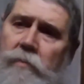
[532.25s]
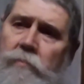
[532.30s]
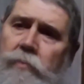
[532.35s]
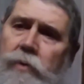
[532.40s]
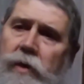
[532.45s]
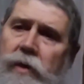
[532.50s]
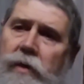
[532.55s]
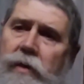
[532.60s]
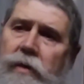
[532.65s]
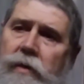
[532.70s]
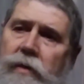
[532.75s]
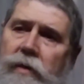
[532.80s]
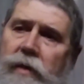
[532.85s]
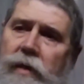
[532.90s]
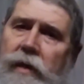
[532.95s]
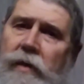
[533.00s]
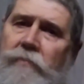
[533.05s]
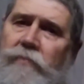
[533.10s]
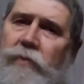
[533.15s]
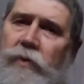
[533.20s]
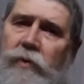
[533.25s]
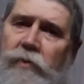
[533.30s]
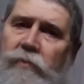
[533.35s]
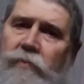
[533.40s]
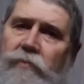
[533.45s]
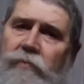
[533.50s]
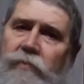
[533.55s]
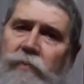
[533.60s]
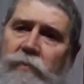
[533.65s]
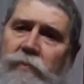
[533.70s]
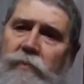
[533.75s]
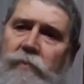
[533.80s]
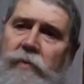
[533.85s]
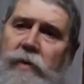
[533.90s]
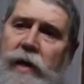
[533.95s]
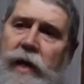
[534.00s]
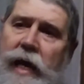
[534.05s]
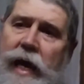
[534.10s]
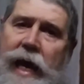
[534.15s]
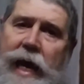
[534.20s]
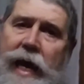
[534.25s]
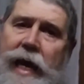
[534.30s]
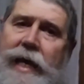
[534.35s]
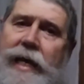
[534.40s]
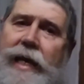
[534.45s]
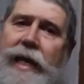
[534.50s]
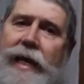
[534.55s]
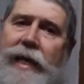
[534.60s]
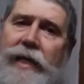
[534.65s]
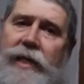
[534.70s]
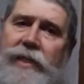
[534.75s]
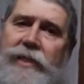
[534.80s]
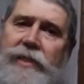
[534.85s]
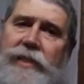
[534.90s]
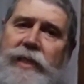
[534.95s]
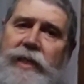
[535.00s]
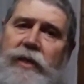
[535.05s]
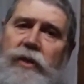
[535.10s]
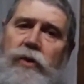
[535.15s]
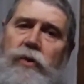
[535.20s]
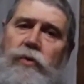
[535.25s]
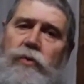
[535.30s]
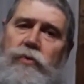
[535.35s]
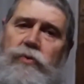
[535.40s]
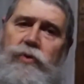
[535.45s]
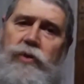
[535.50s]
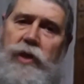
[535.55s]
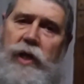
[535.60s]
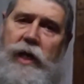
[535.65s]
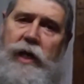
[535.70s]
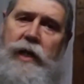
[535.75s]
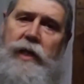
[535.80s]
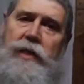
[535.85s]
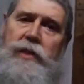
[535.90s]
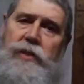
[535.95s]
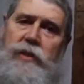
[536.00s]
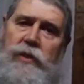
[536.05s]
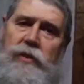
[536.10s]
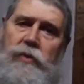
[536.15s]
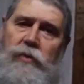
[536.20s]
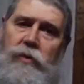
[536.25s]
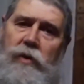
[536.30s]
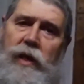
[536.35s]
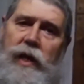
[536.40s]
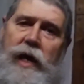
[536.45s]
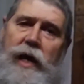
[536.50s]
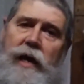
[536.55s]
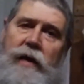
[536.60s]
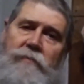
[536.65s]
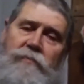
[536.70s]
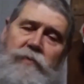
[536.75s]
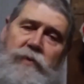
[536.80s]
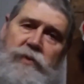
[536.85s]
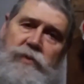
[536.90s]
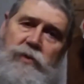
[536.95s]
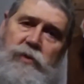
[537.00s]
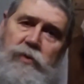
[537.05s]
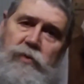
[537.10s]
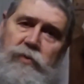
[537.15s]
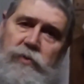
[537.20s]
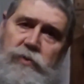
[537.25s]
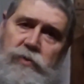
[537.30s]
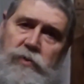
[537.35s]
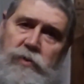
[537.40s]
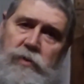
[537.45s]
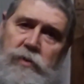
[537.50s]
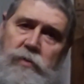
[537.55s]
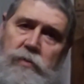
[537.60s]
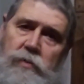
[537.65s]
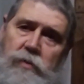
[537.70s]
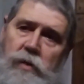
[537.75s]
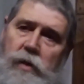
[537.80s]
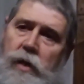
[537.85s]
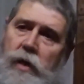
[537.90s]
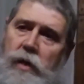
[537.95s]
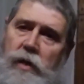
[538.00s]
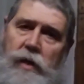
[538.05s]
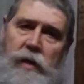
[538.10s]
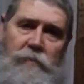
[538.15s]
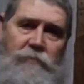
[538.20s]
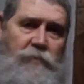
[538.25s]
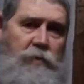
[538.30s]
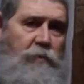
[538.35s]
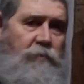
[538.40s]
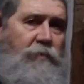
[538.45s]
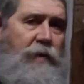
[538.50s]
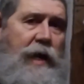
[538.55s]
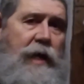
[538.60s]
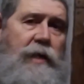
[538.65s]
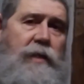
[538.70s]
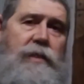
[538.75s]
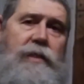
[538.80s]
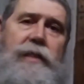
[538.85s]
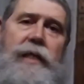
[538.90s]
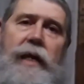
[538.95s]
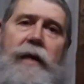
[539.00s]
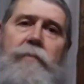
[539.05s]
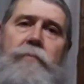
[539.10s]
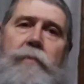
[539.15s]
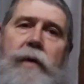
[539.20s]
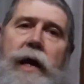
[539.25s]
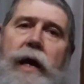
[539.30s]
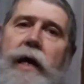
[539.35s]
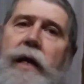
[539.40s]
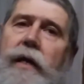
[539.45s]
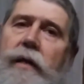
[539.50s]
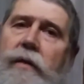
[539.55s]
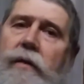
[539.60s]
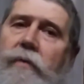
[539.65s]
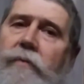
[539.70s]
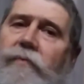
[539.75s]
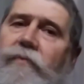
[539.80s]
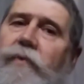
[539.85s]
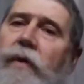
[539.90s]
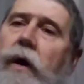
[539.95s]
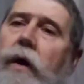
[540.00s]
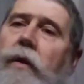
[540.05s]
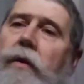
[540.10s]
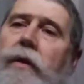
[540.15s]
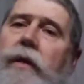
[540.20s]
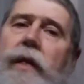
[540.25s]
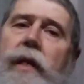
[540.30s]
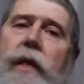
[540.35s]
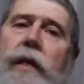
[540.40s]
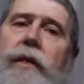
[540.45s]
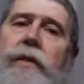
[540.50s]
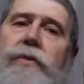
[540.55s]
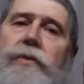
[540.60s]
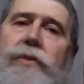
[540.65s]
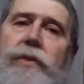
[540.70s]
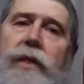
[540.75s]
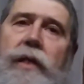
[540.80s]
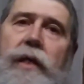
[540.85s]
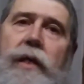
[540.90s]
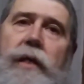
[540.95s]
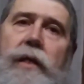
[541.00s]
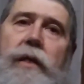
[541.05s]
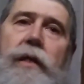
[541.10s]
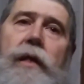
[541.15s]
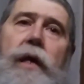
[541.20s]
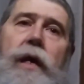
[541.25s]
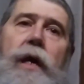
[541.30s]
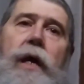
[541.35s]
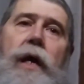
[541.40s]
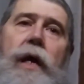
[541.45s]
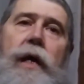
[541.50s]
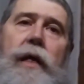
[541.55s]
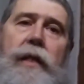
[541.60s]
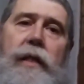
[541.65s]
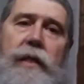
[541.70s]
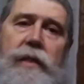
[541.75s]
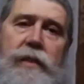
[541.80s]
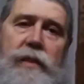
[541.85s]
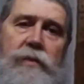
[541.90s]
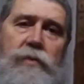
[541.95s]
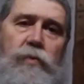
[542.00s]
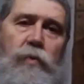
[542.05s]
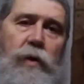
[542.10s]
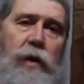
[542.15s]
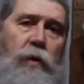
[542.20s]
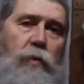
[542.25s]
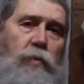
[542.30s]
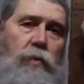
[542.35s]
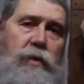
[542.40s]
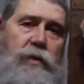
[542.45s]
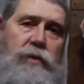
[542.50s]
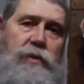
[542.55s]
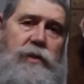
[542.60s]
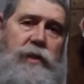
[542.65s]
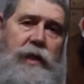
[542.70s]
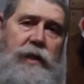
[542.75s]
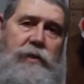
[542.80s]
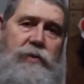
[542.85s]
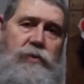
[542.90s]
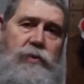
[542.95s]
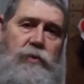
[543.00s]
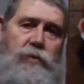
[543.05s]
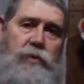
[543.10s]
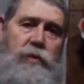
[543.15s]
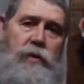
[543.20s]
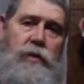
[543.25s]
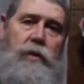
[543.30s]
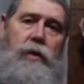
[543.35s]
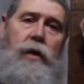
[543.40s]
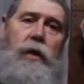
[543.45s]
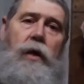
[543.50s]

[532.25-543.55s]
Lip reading: But if you had a continual change in your life as a Christian, and if you've had a setback and you've fallen into sin, this is what I want to say to you.